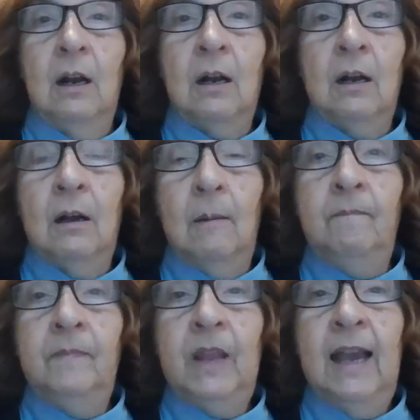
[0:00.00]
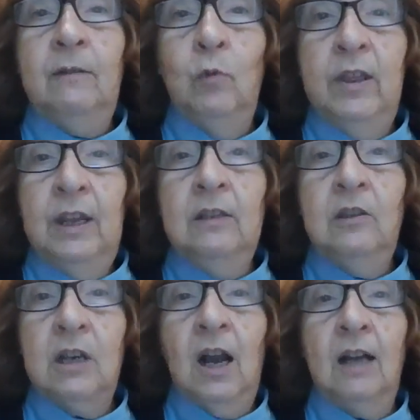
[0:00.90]
Um, and within
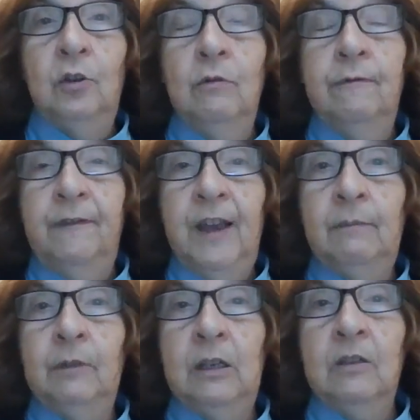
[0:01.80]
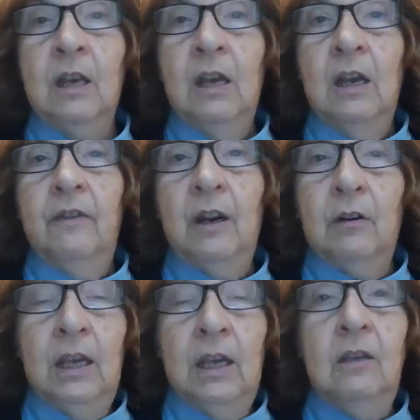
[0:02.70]
SCA2 families,
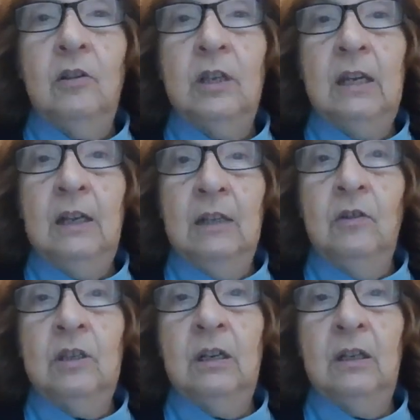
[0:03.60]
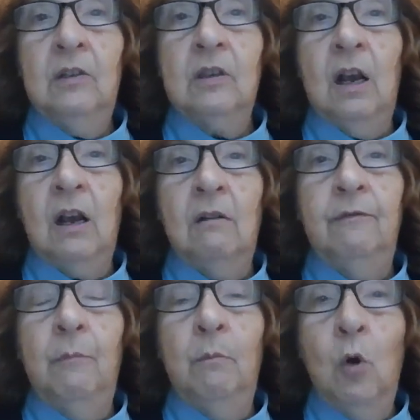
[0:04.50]
there is an incidence
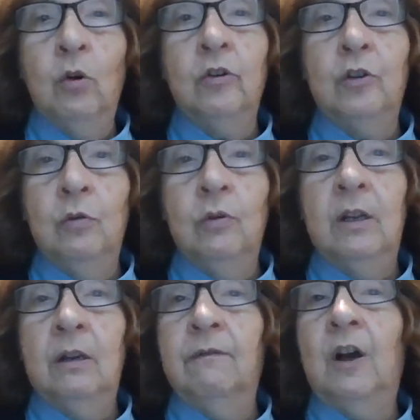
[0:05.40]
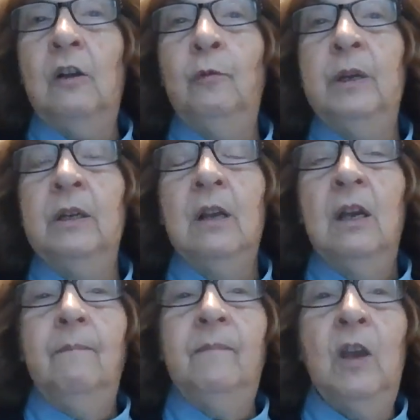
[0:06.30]
of motor unit involvement,
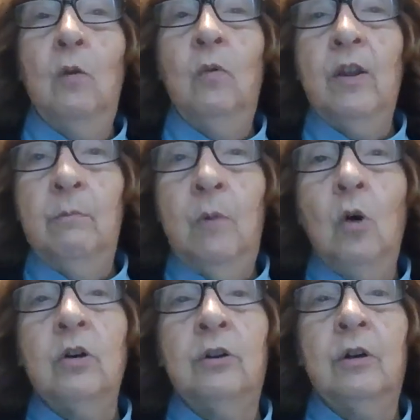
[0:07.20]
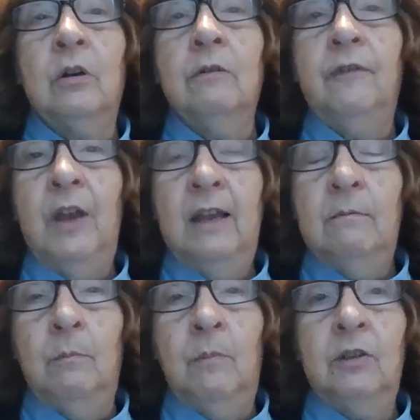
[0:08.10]
you know, where the motor nerve
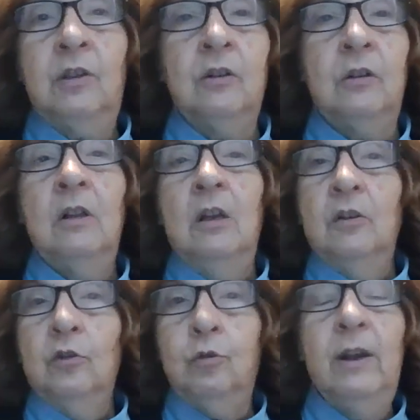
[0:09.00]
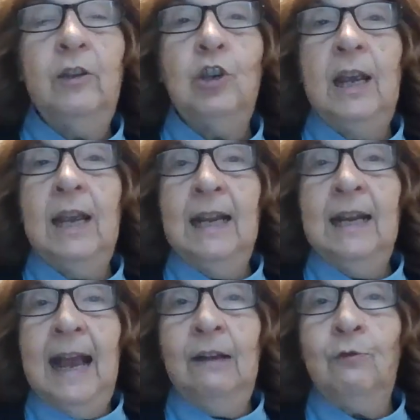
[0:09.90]
and muscle twitching
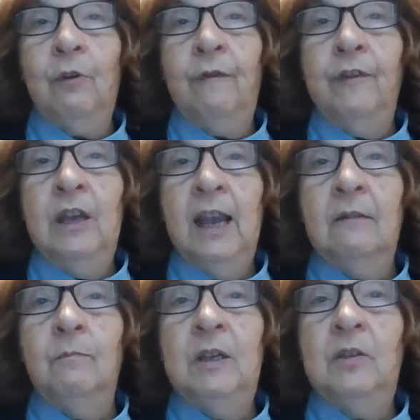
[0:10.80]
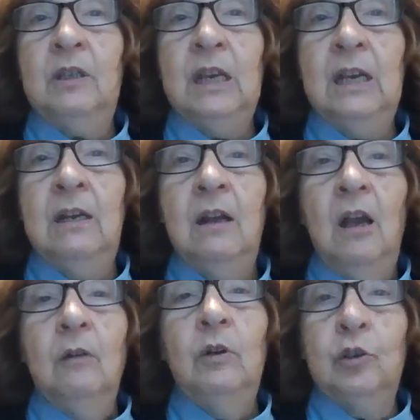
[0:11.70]
and atrophy can be seen,
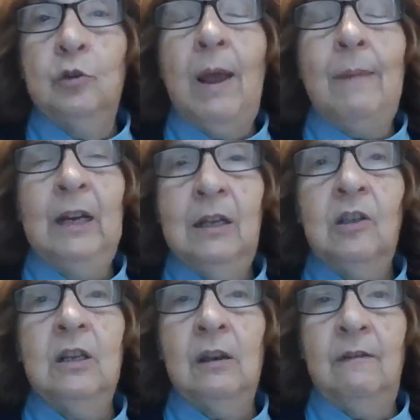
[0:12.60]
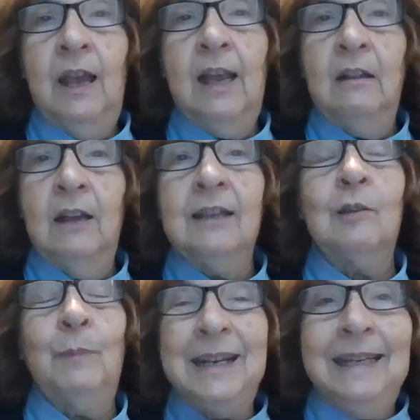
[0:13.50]
which is reminiscent of
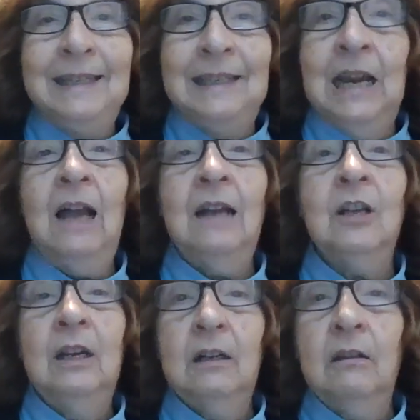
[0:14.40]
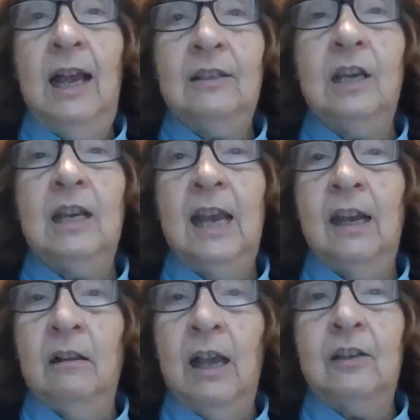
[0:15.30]
ALS, but is not classic
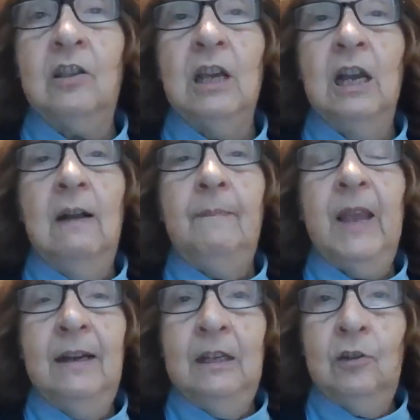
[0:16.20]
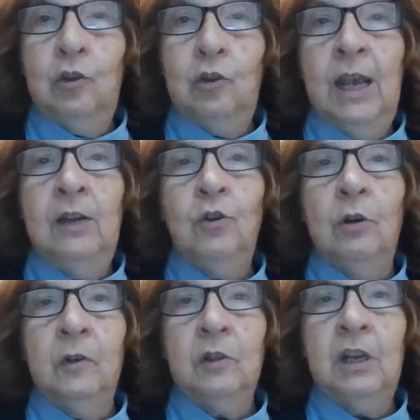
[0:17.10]
ALS, and its change over